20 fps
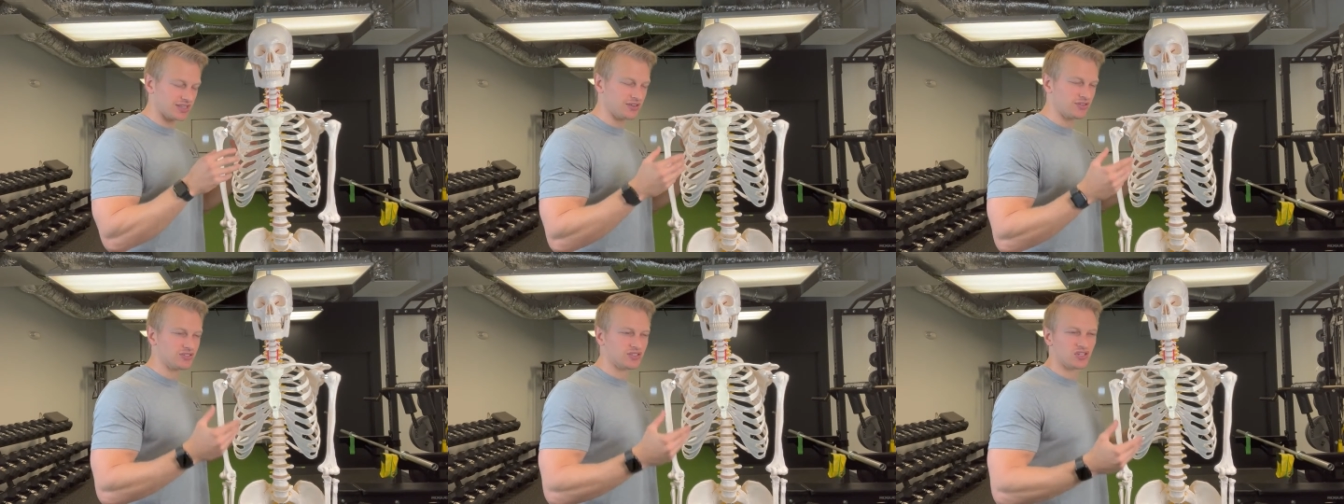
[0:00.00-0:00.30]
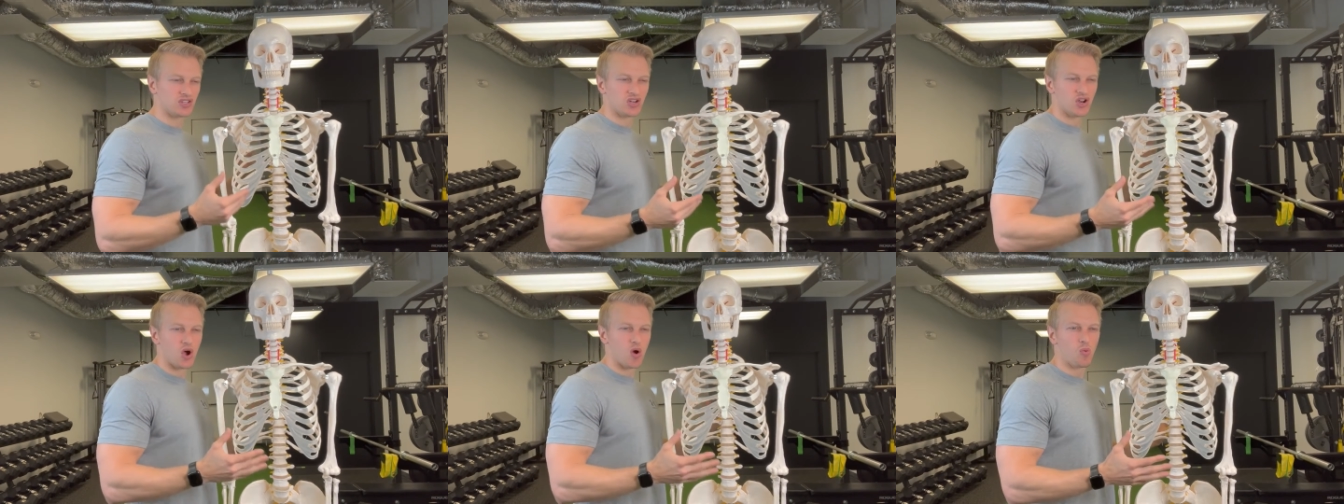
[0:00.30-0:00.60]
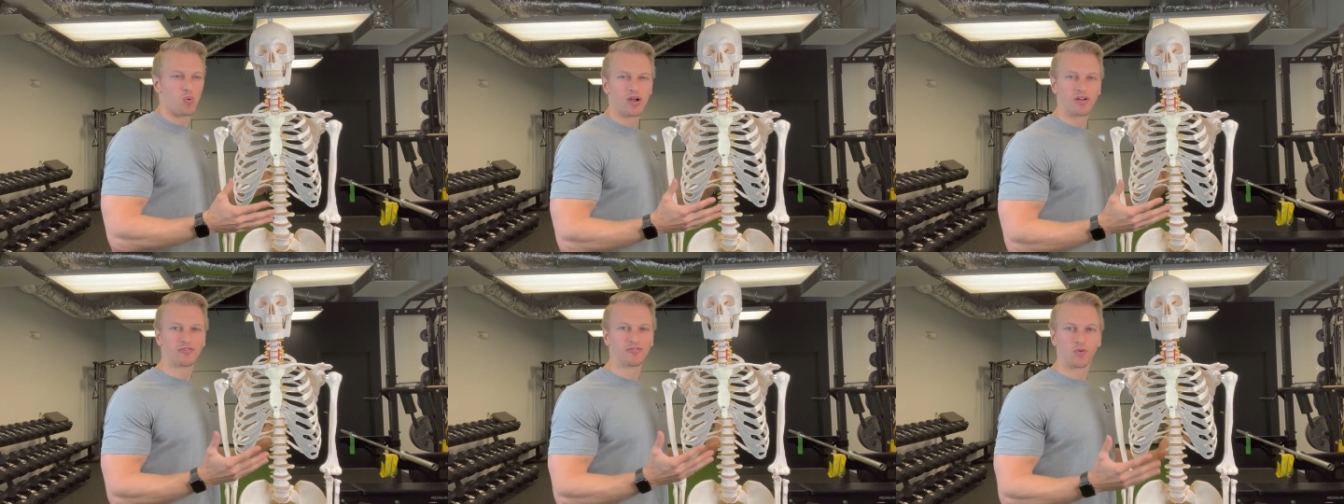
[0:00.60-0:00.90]
there's
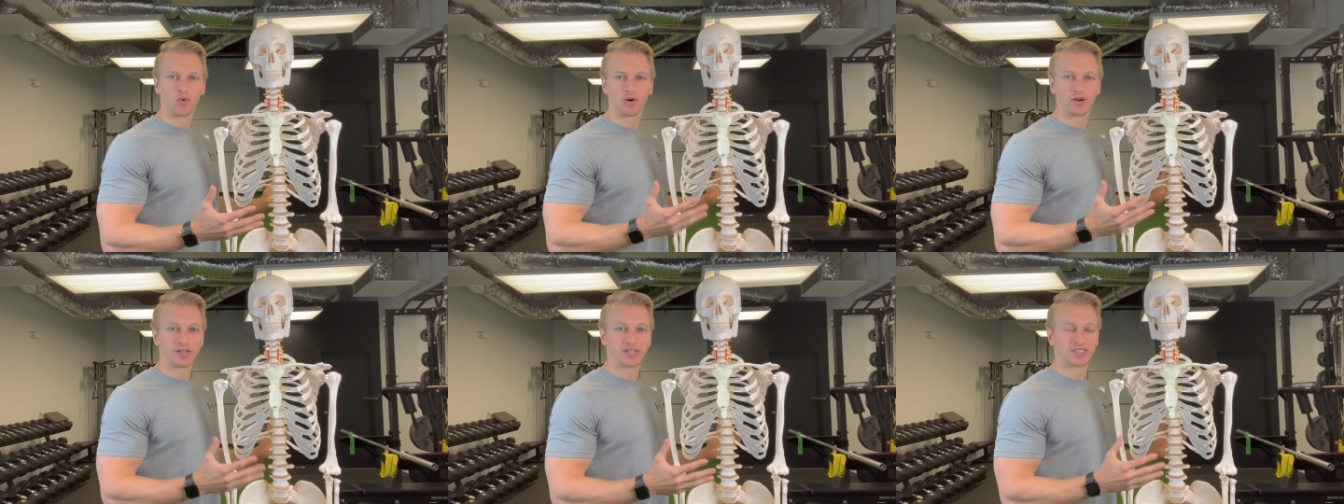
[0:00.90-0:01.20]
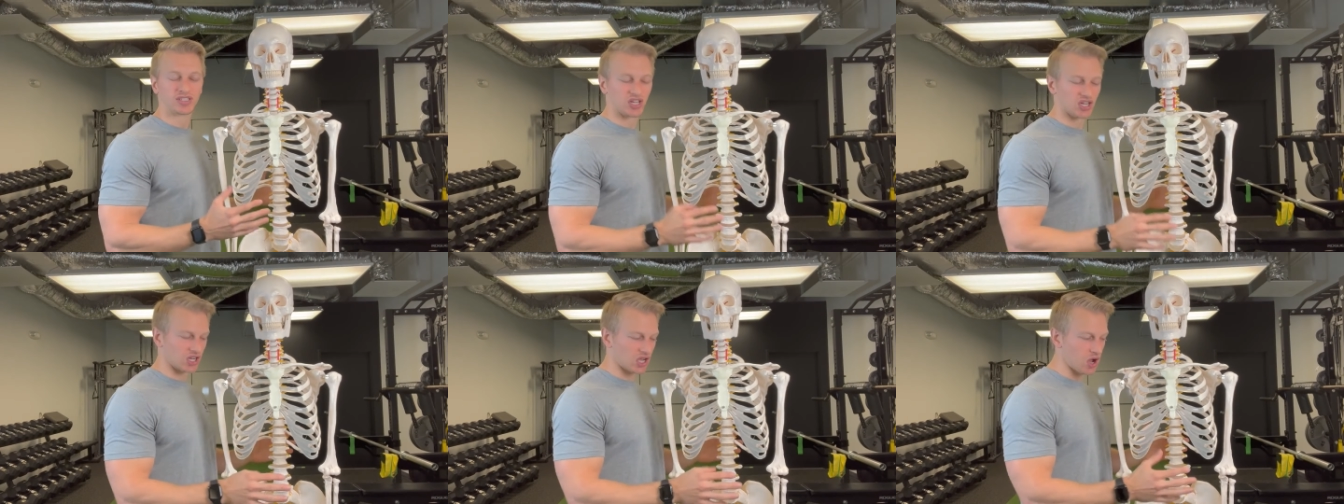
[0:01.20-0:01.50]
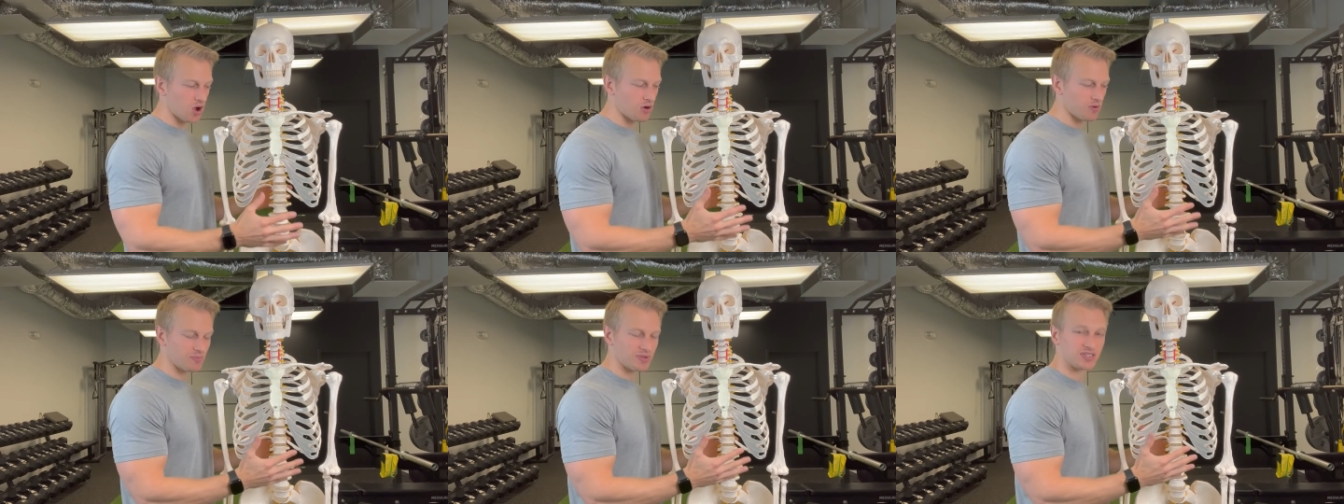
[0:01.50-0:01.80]
nowhere for it to
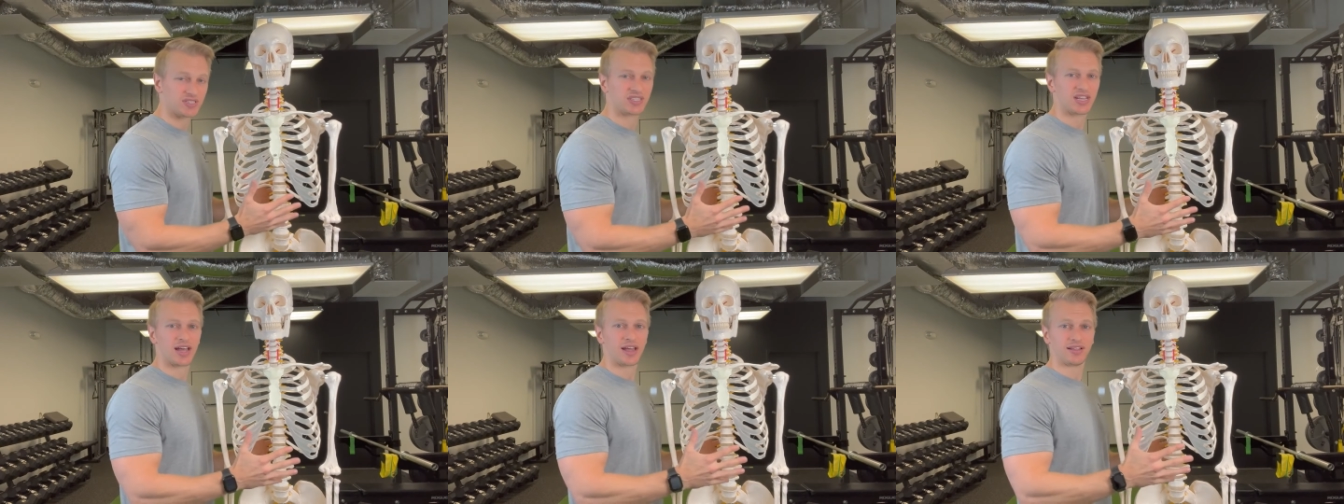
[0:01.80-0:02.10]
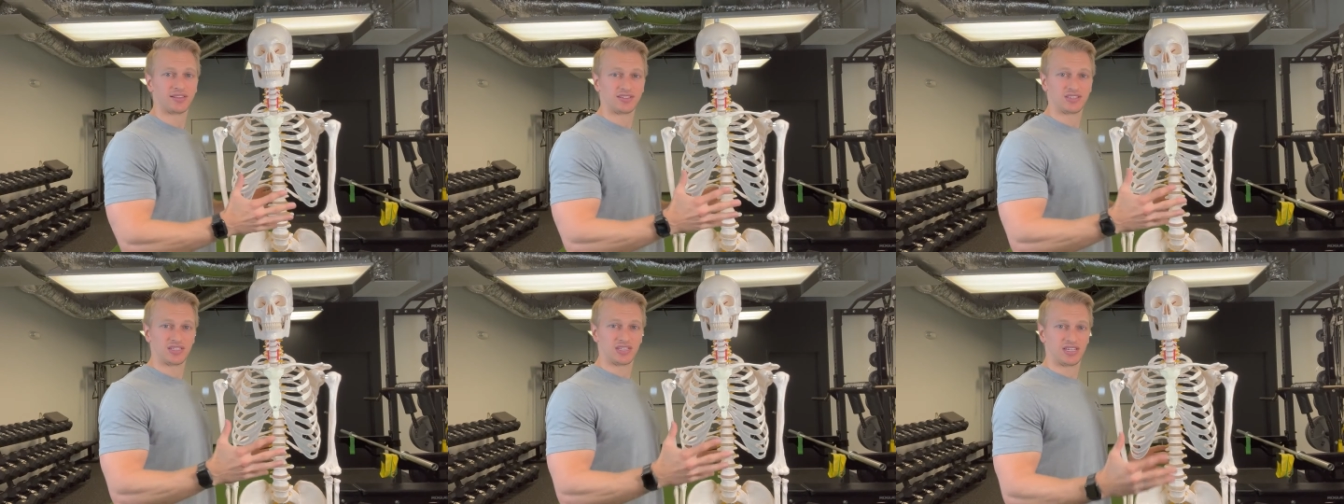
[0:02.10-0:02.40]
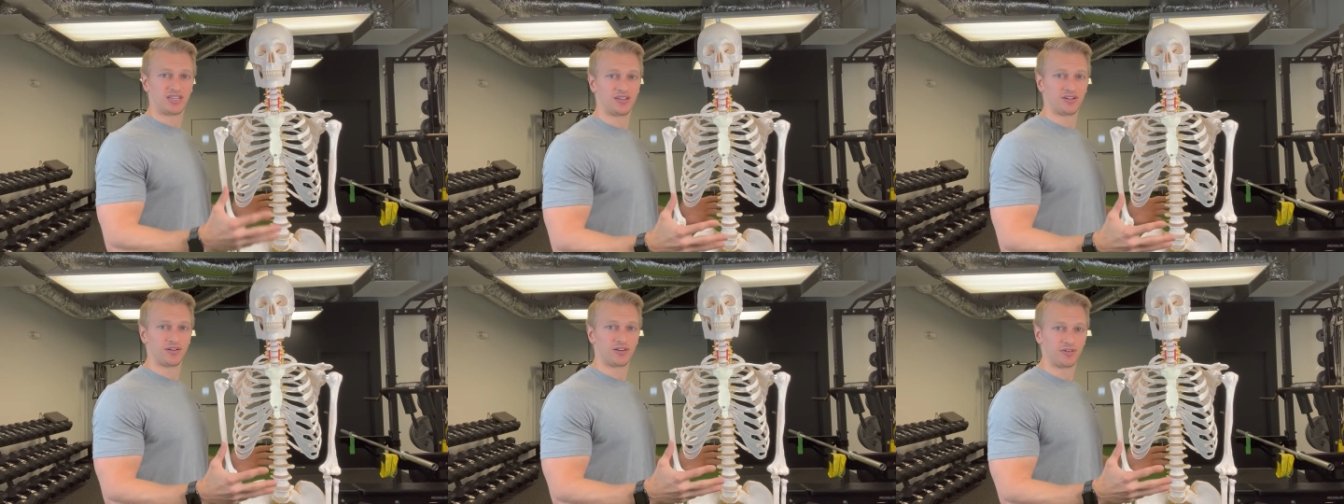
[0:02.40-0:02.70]
go besides
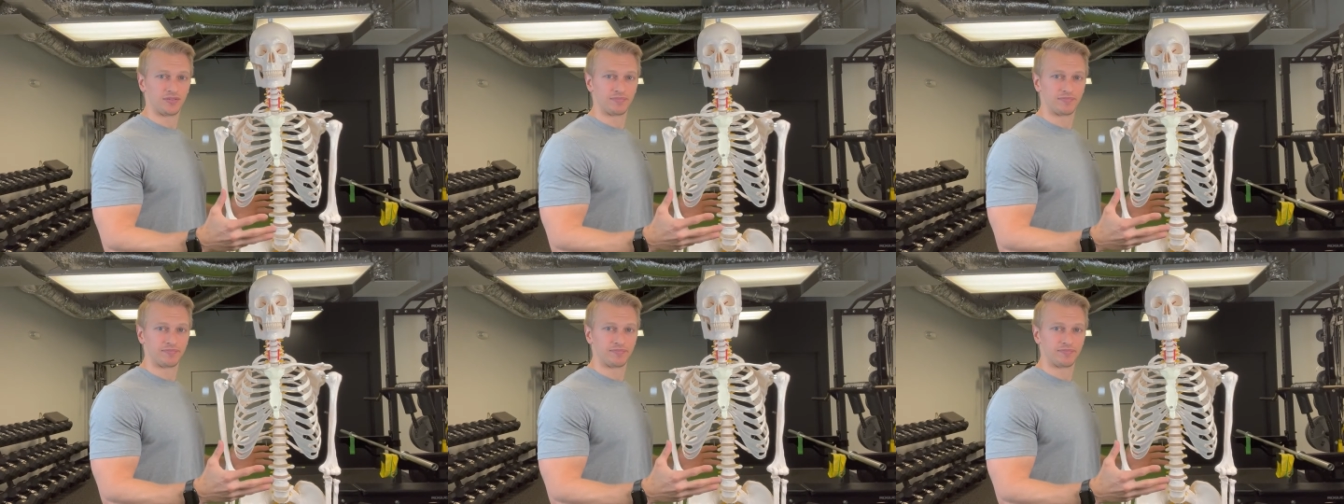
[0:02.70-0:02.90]
here.